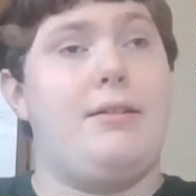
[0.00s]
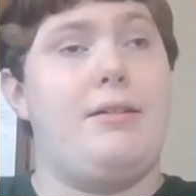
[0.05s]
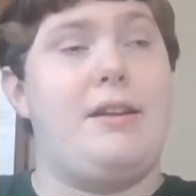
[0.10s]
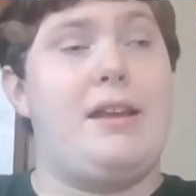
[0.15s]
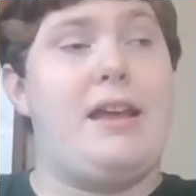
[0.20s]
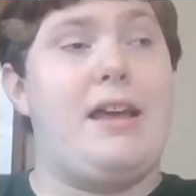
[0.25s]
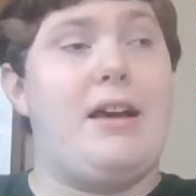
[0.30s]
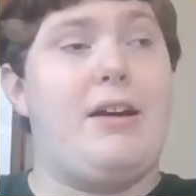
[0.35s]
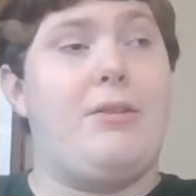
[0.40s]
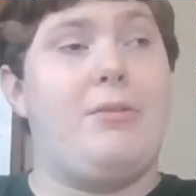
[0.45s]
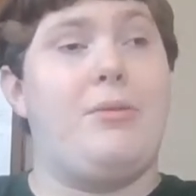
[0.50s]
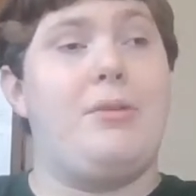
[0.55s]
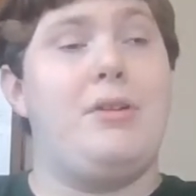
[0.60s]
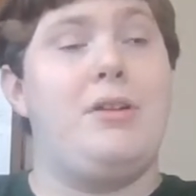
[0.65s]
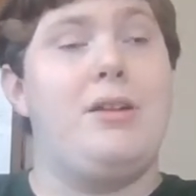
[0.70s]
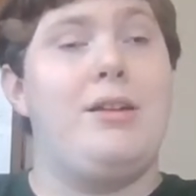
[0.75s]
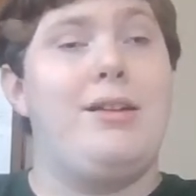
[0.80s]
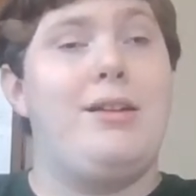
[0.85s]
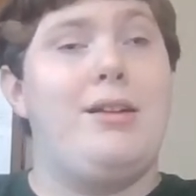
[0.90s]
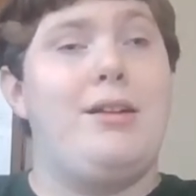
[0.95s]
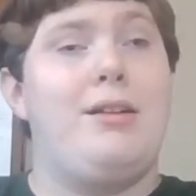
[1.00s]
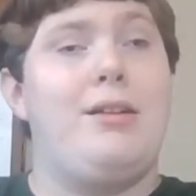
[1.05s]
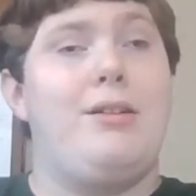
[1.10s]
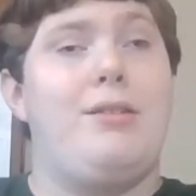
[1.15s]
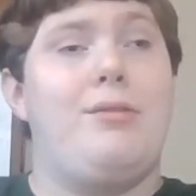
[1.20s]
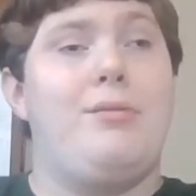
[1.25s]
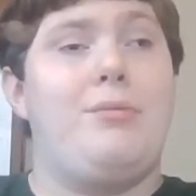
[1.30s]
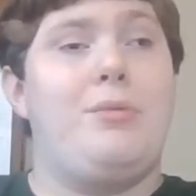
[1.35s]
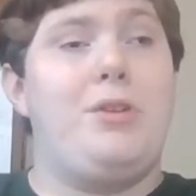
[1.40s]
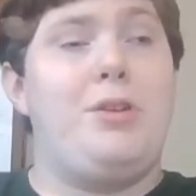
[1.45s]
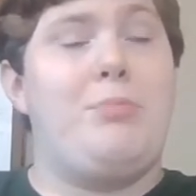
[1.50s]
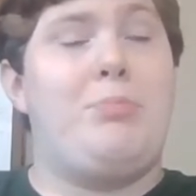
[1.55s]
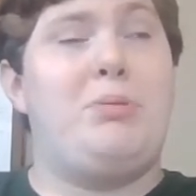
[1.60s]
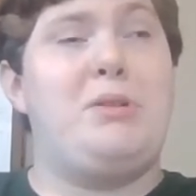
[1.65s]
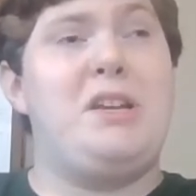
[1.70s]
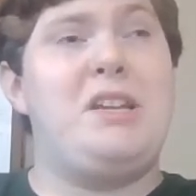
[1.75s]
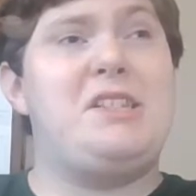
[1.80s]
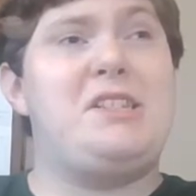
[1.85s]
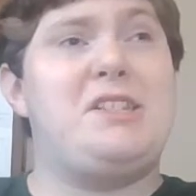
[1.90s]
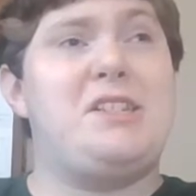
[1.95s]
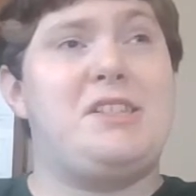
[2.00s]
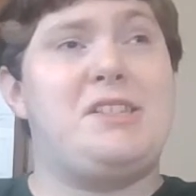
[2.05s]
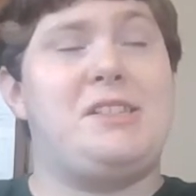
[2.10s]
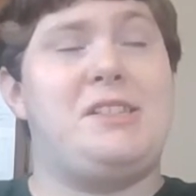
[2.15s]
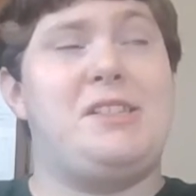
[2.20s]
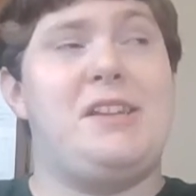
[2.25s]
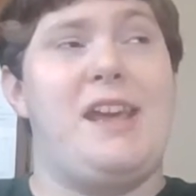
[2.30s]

Now, will you please just